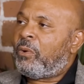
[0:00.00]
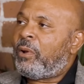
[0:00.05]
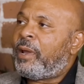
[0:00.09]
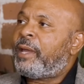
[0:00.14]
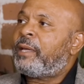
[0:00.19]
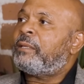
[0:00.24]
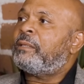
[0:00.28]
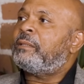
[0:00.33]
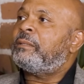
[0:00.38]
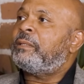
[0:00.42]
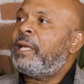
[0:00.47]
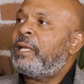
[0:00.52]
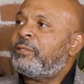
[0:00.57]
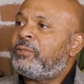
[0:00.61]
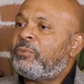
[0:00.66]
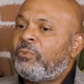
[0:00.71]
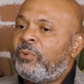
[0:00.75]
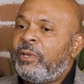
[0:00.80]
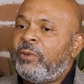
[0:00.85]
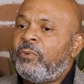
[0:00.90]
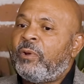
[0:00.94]
Correct.
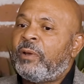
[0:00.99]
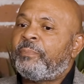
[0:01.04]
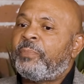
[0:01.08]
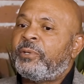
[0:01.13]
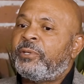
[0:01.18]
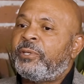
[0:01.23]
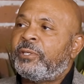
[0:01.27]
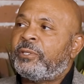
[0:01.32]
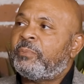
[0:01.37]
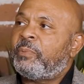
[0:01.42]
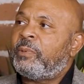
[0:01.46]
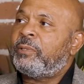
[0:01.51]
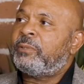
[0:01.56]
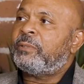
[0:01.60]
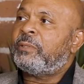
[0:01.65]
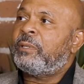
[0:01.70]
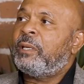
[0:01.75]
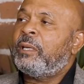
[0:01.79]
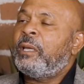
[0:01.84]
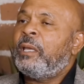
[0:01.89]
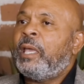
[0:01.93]
We want
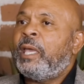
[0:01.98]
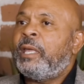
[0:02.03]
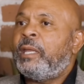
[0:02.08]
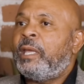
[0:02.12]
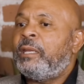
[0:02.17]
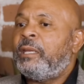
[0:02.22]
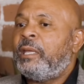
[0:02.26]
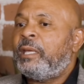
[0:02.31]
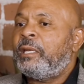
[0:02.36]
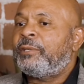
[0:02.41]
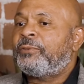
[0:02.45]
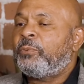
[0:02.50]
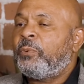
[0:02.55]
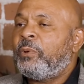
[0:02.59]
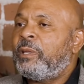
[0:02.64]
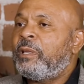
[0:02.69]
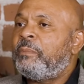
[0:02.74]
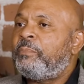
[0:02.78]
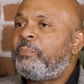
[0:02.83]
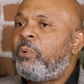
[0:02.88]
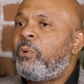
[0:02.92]
participants. And it's
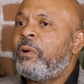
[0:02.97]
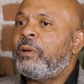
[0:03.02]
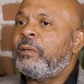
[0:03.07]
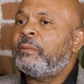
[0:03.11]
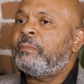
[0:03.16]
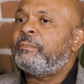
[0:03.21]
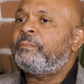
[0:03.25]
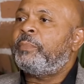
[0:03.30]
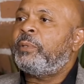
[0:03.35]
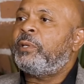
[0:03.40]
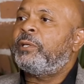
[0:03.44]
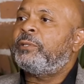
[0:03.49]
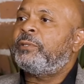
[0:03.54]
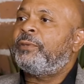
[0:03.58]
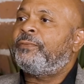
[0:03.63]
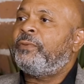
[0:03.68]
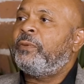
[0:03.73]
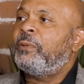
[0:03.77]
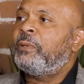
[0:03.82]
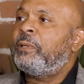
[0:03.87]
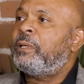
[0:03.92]
really important because
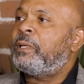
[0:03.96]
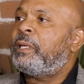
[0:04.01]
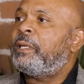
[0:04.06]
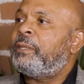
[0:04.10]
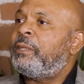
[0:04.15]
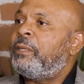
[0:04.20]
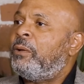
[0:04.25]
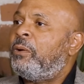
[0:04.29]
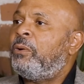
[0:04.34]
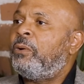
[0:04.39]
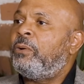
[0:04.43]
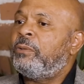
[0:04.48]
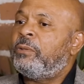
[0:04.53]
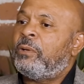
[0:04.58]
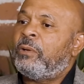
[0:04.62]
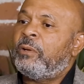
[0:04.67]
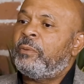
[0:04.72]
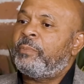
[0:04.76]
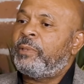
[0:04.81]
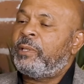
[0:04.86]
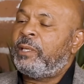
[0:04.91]
if you look at the old
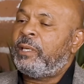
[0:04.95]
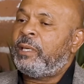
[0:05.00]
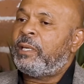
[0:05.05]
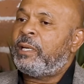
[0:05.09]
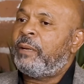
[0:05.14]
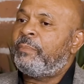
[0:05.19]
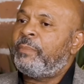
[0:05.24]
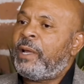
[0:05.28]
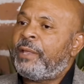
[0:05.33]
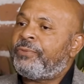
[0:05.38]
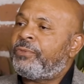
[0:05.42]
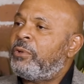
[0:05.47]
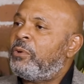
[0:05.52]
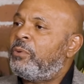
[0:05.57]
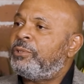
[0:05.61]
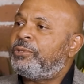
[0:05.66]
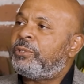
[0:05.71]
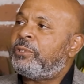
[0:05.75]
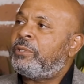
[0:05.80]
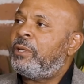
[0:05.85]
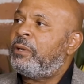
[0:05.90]
Urban League, and I'm not
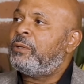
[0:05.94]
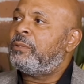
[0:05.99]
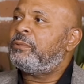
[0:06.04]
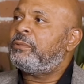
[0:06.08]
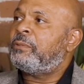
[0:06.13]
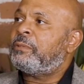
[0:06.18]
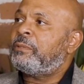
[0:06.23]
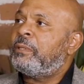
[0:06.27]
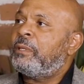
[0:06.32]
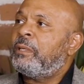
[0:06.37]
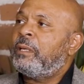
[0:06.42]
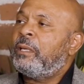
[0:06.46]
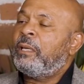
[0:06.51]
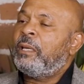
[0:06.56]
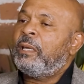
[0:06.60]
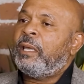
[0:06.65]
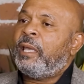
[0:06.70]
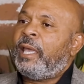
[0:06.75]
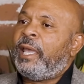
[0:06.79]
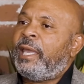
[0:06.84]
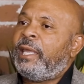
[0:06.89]
throwing stones,
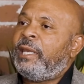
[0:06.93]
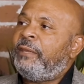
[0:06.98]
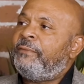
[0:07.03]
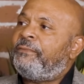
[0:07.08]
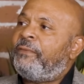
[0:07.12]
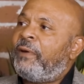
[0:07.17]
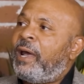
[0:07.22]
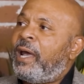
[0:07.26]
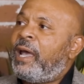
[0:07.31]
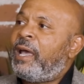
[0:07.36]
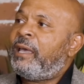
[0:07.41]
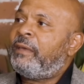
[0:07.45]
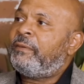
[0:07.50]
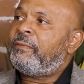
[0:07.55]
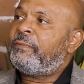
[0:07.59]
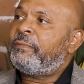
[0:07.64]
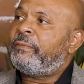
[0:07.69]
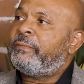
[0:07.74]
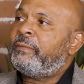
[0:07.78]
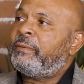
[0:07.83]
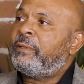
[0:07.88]

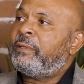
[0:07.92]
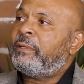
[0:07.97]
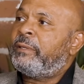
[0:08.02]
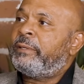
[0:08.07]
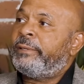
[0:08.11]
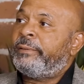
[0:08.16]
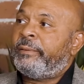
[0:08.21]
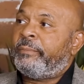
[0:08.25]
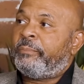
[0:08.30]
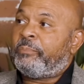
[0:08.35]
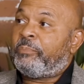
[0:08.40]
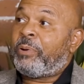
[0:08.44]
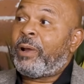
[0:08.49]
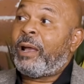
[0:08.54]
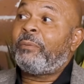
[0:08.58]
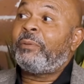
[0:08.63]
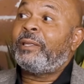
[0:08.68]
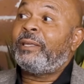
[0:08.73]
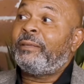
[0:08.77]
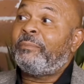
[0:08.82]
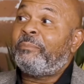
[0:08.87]
85
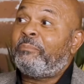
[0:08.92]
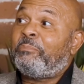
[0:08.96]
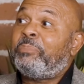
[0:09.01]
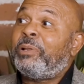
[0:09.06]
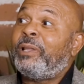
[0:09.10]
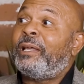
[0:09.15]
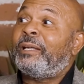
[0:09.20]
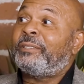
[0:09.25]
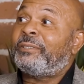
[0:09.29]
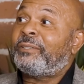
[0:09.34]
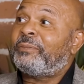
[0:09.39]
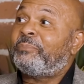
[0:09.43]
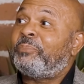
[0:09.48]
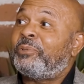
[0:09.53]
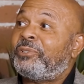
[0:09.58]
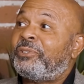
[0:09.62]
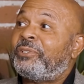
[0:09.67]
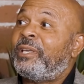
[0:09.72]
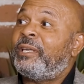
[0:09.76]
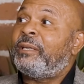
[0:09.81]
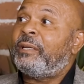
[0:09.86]
probably
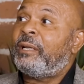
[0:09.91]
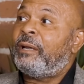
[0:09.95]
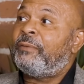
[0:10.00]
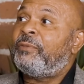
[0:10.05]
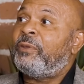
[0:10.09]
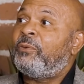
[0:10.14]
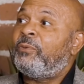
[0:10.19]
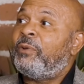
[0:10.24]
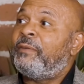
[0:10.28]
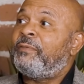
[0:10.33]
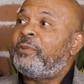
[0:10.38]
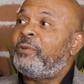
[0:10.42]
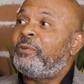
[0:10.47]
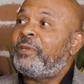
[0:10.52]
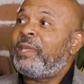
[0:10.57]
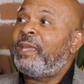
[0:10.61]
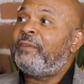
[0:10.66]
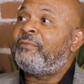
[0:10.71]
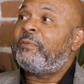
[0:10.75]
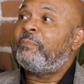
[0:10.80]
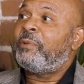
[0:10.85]
+% of their revenue
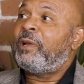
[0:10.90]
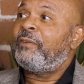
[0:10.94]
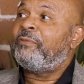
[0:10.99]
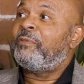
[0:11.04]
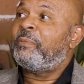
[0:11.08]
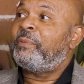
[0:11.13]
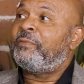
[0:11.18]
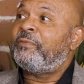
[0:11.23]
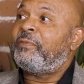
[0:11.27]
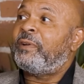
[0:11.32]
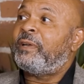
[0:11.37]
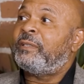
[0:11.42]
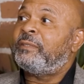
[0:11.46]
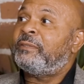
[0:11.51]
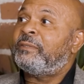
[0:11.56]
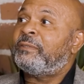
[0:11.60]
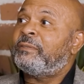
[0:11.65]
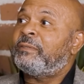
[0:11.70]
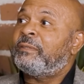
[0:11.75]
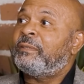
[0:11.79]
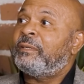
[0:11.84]
came from government
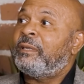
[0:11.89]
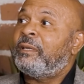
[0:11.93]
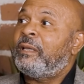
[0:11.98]
funds.